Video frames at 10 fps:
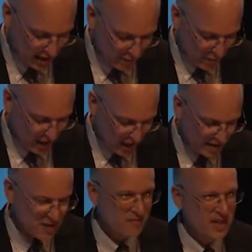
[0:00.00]

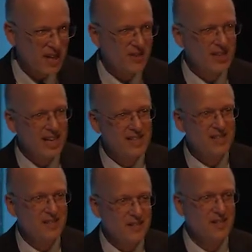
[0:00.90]
comprehensive airtight
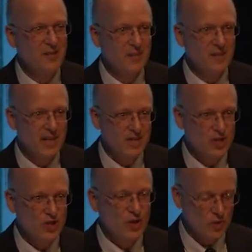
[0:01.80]
system that I
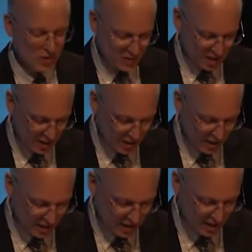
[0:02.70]
just showed you of the
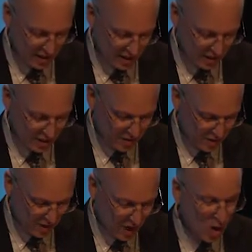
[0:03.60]
six
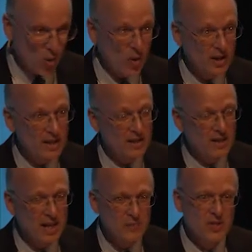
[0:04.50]
destinations, while it
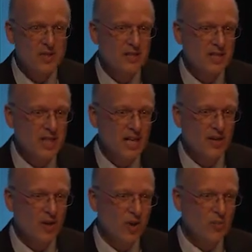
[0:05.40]
claims to
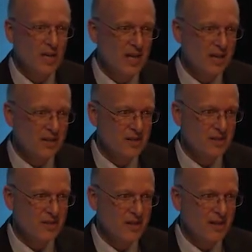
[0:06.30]
contain all
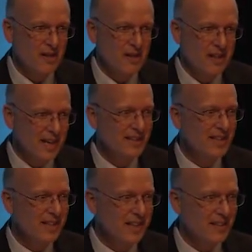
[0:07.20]
beings, can't
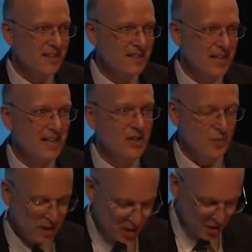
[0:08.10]
in the end contain the
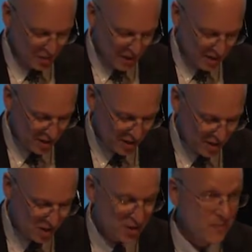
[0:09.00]
religious
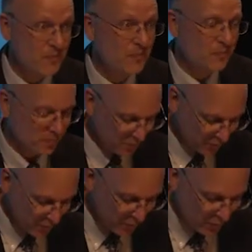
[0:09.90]
imagination.
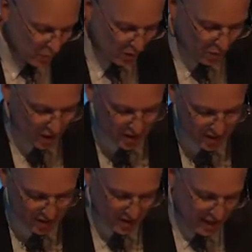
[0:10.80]
For
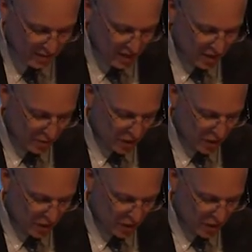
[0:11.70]
instance, David Neil